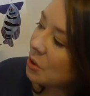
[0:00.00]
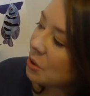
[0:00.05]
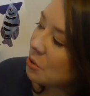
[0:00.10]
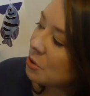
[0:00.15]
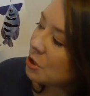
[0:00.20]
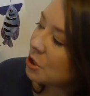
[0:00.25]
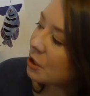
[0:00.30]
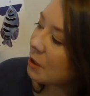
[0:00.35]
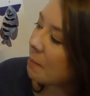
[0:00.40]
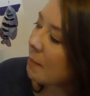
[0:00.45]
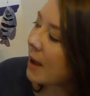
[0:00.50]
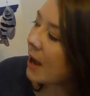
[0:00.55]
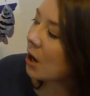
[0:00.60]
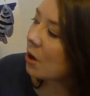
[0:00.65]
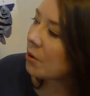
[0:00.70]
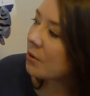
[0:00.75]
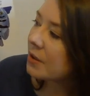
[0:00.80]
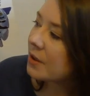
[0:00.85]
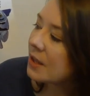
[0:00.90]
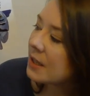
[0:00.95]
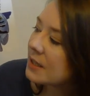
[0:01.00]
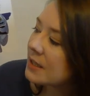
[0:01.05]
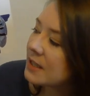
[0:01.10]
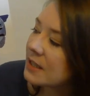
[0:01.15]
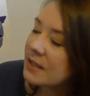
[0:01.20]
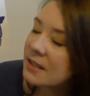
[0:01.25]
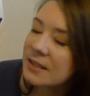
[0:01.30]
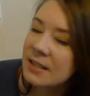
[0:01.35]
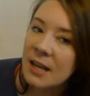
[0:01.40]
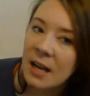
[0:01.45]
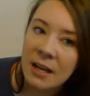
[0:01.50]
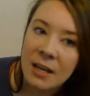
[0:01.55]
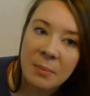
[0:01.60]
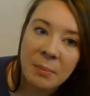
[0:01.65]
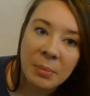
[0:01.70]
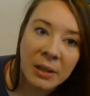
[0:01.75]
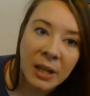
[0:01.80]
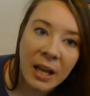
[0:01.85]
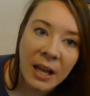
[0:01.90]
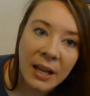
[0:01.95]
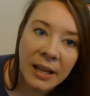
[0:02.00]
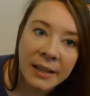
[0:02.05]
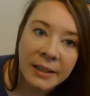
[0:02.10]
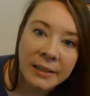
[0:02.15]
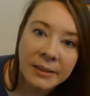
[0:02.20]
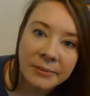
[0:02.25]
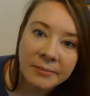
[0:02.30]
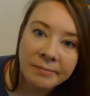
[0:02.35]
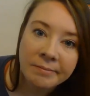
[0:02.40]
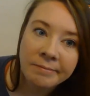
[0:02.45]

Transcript: use your mouth to suck blood.